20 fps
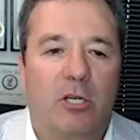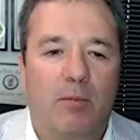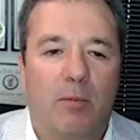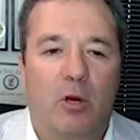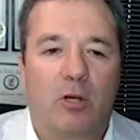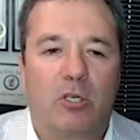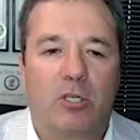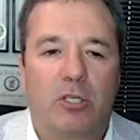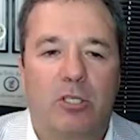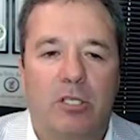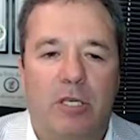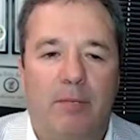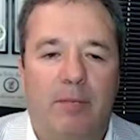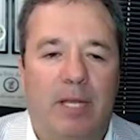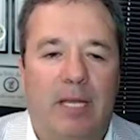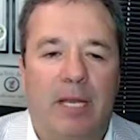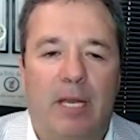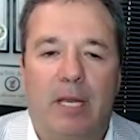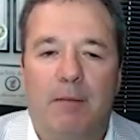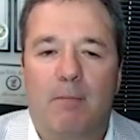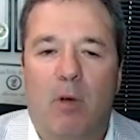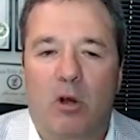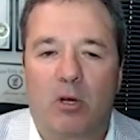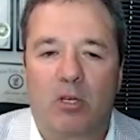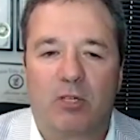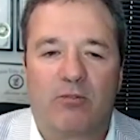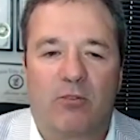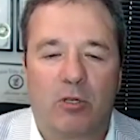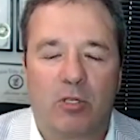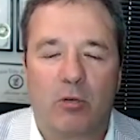emergency beginning March
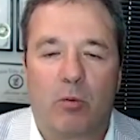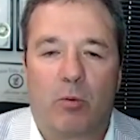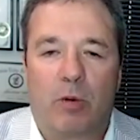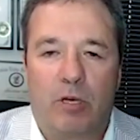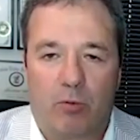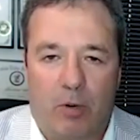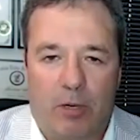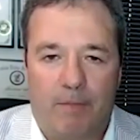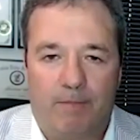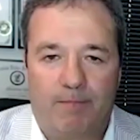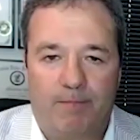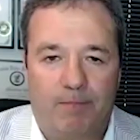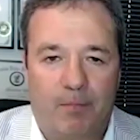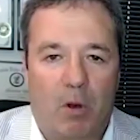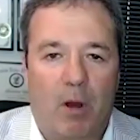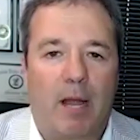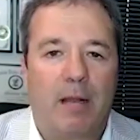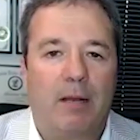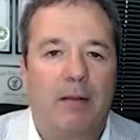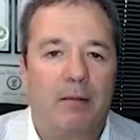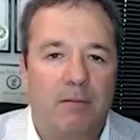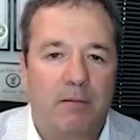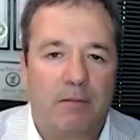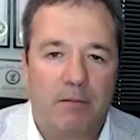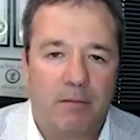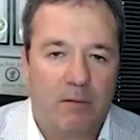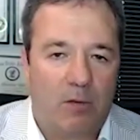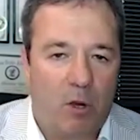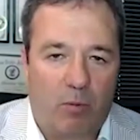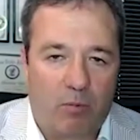1st, 2020. All right,
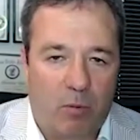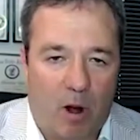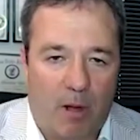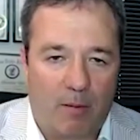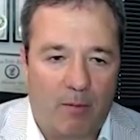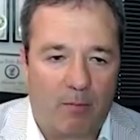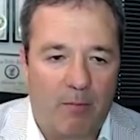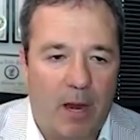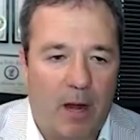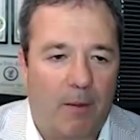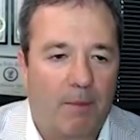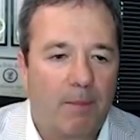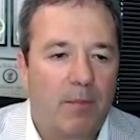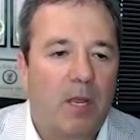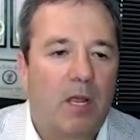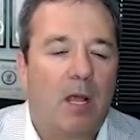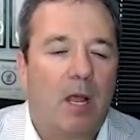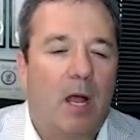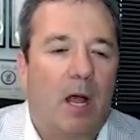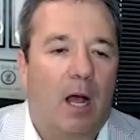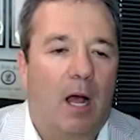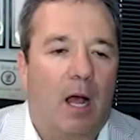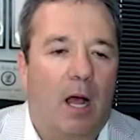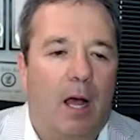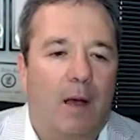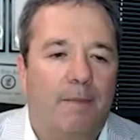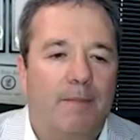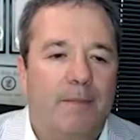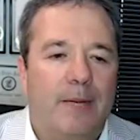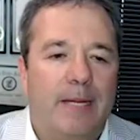no problem there.
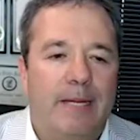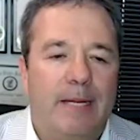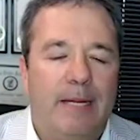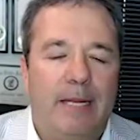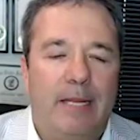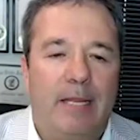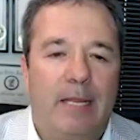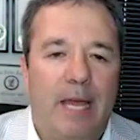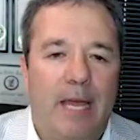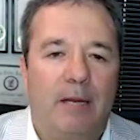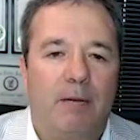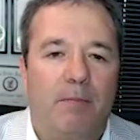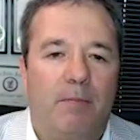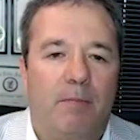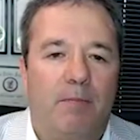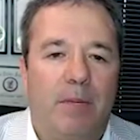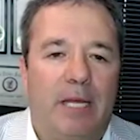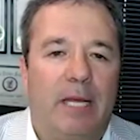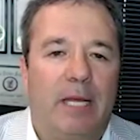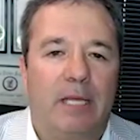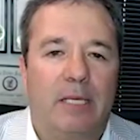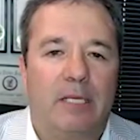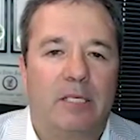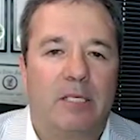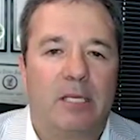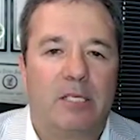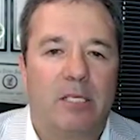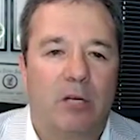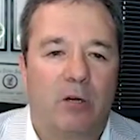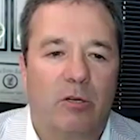He then begins
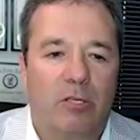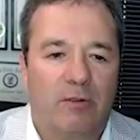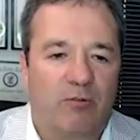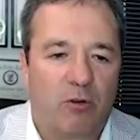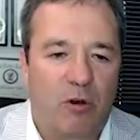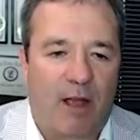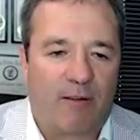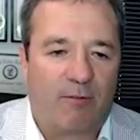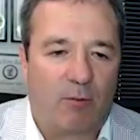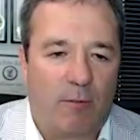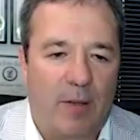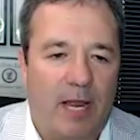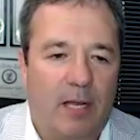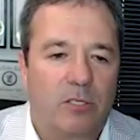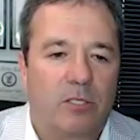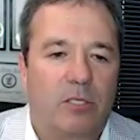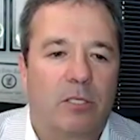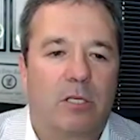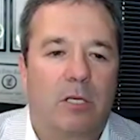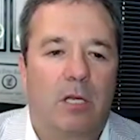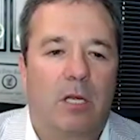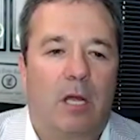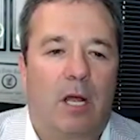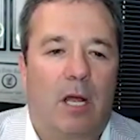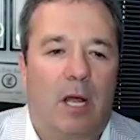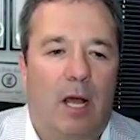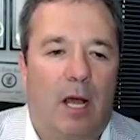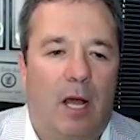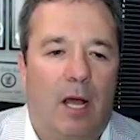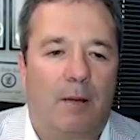the series of travel bans.
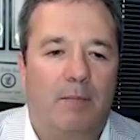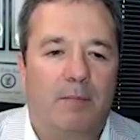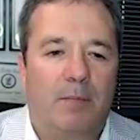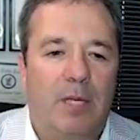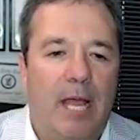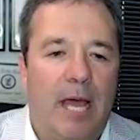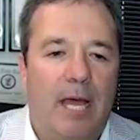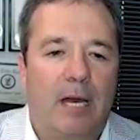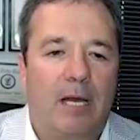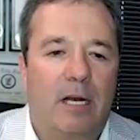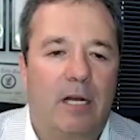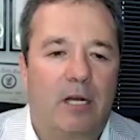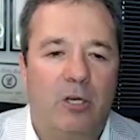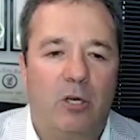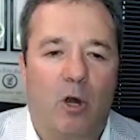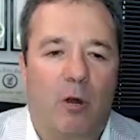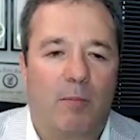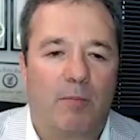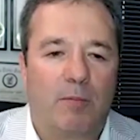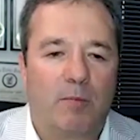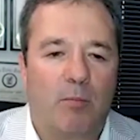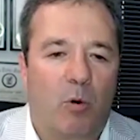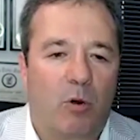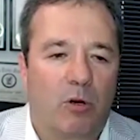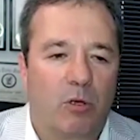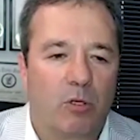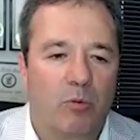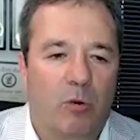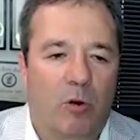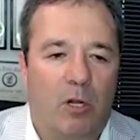Canada and Europe's
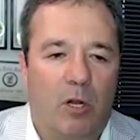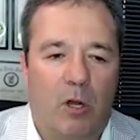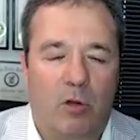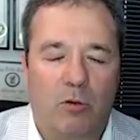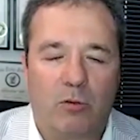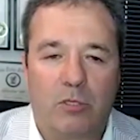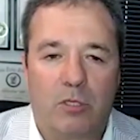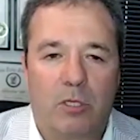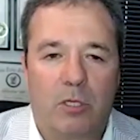borders were closed